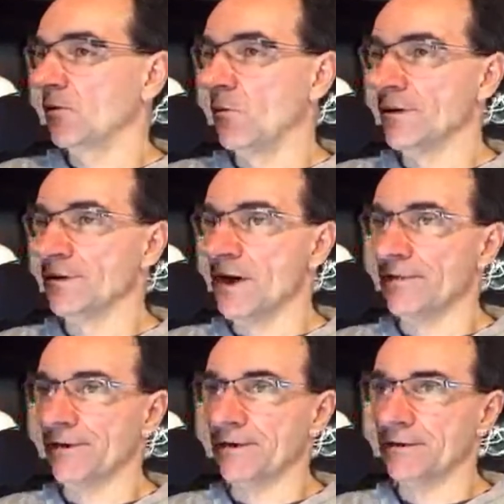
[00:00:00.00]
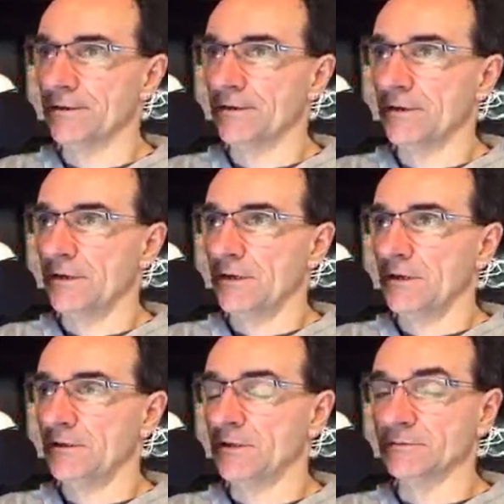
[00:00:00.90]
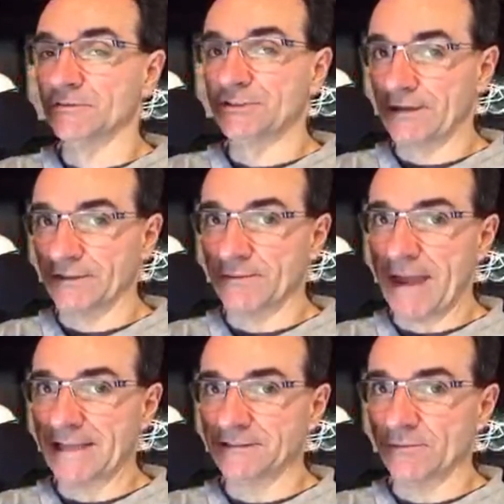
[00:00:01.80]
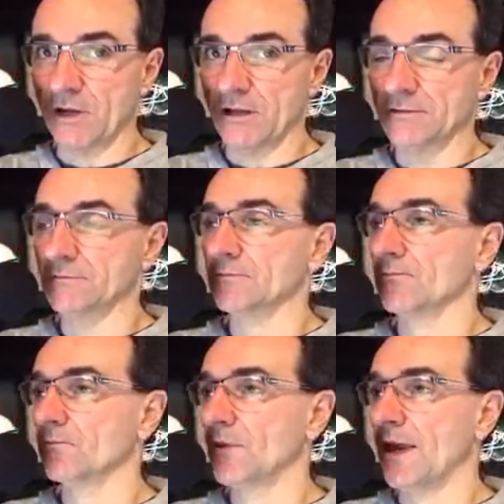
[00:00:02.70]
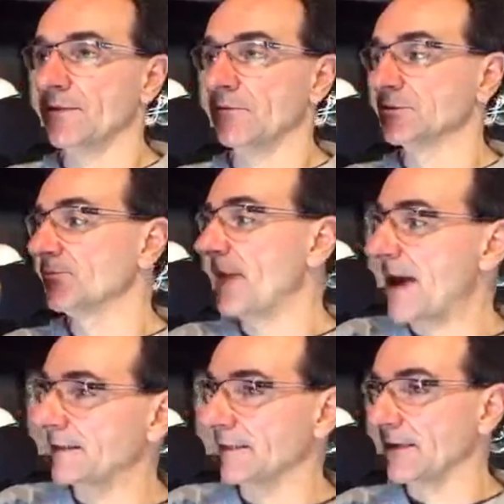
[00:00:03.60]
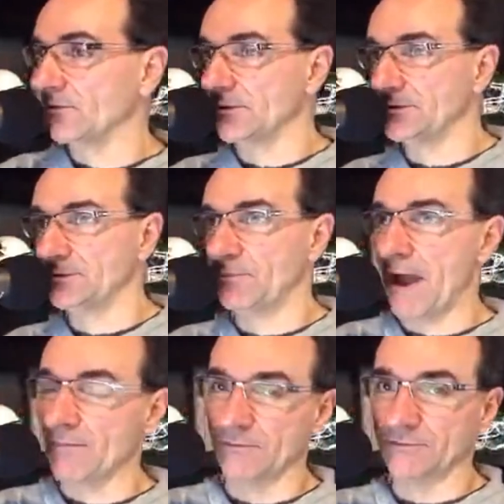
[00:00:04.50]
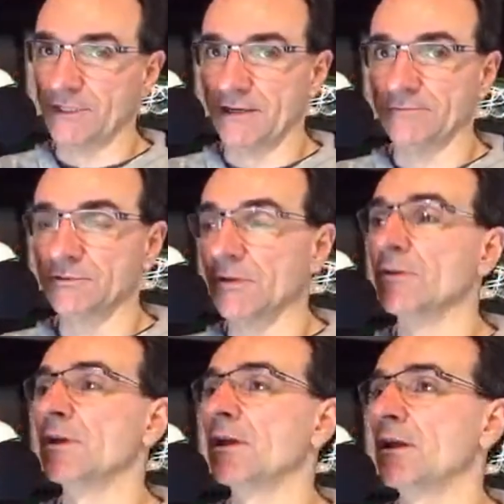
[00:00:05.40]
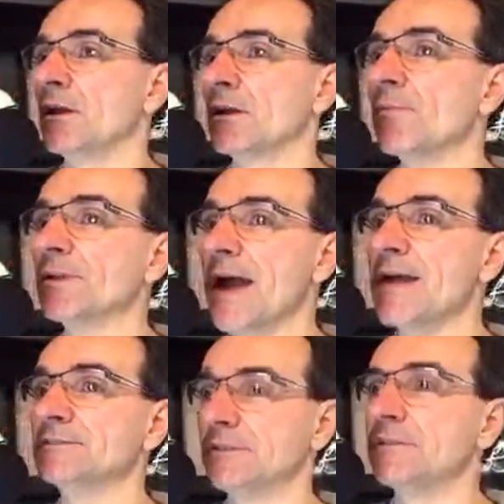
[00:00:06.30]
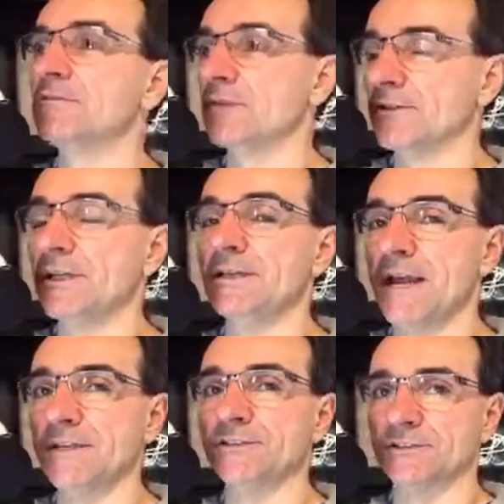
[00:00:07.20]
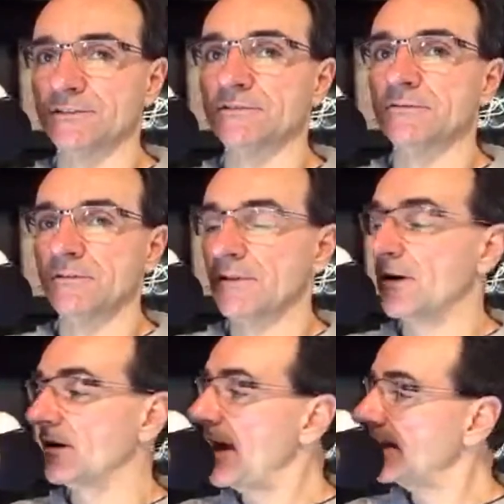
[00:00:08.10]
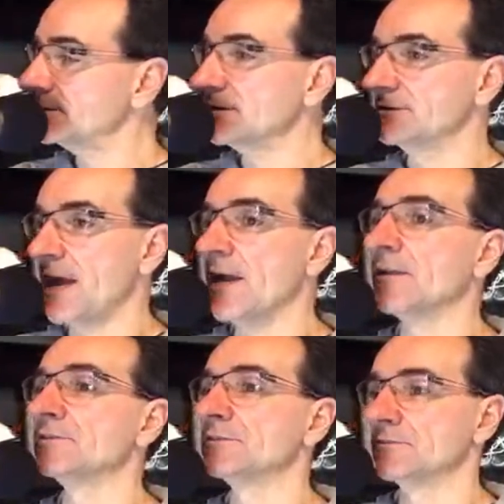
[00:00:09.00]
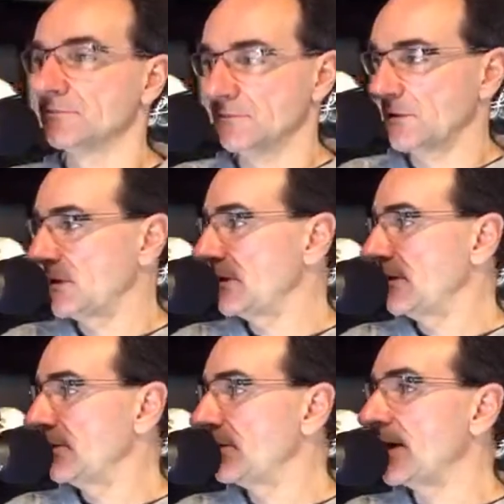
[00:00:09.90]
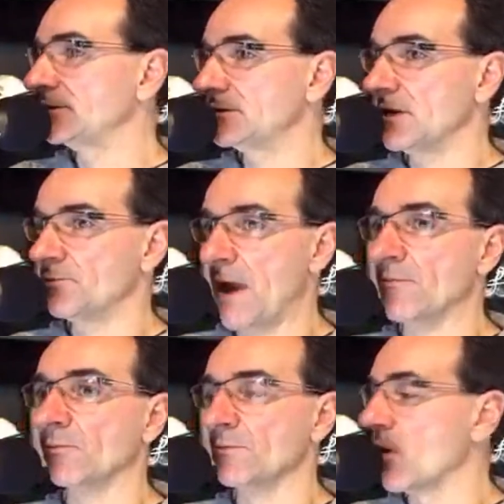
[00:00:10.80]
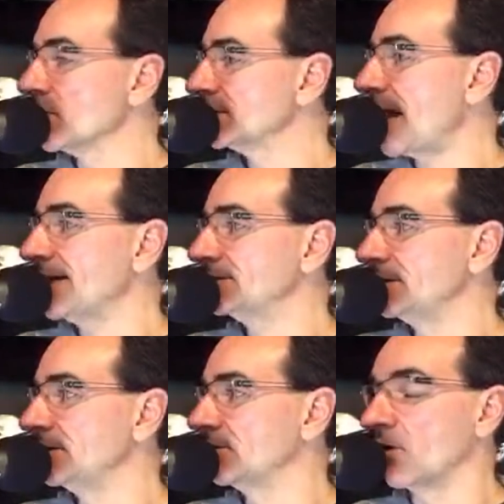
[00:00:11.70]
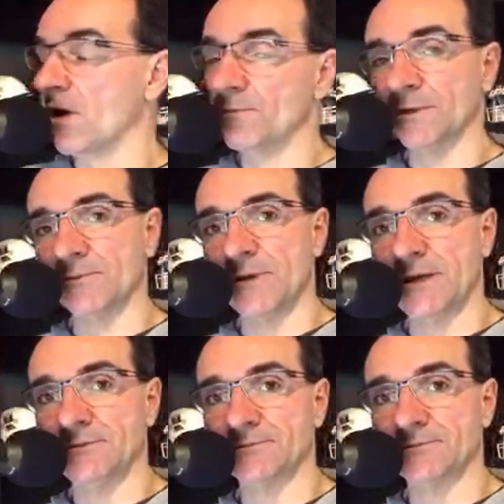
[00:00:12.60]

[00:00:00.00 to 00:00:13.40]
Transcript: one another in terms of sharing the basketball, and there were some body language problems there. So a couple of guys that are teenagers that are excellent talents, that probably both sides need to grow up a little bit.